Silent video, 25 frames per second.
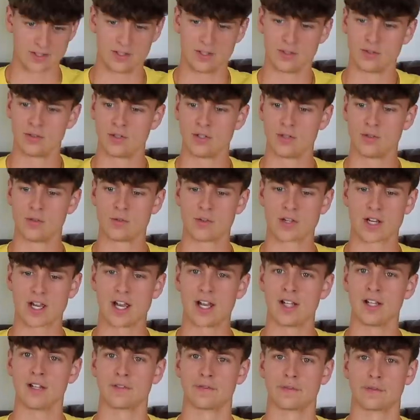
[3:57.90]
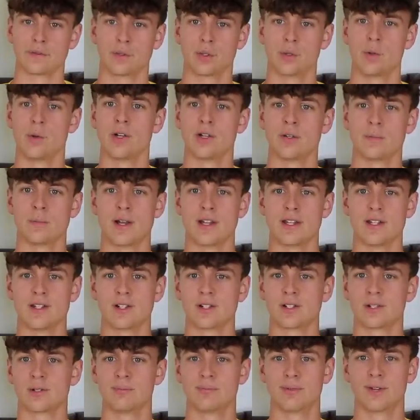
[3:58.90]
Nunu kind of ruined my
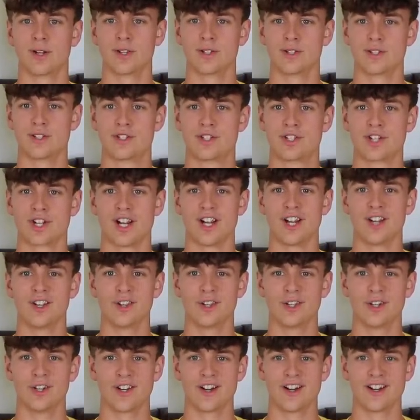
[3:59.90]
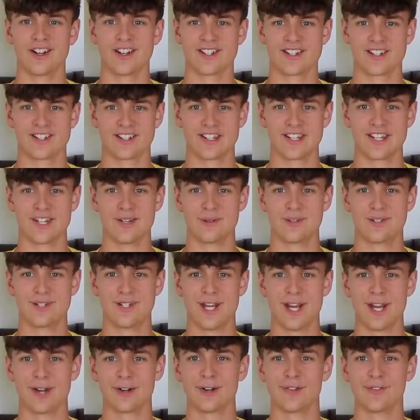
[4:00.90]
younger brother's childhood, honestly. He was
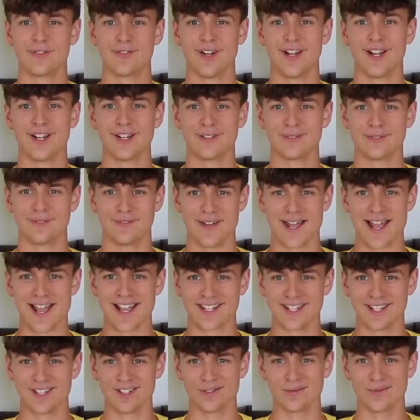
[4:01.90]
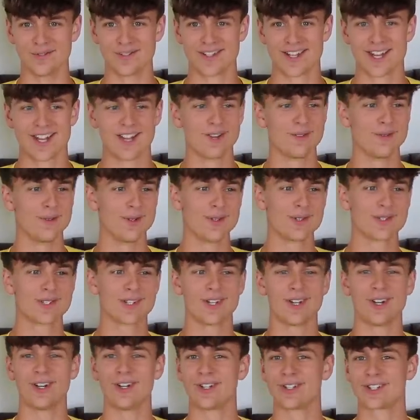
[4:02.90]
terrified of vacuums. We used
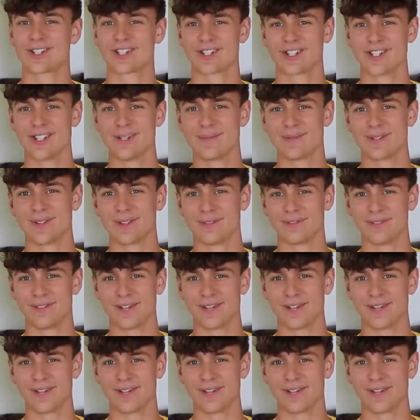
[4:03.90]
to all sleep in the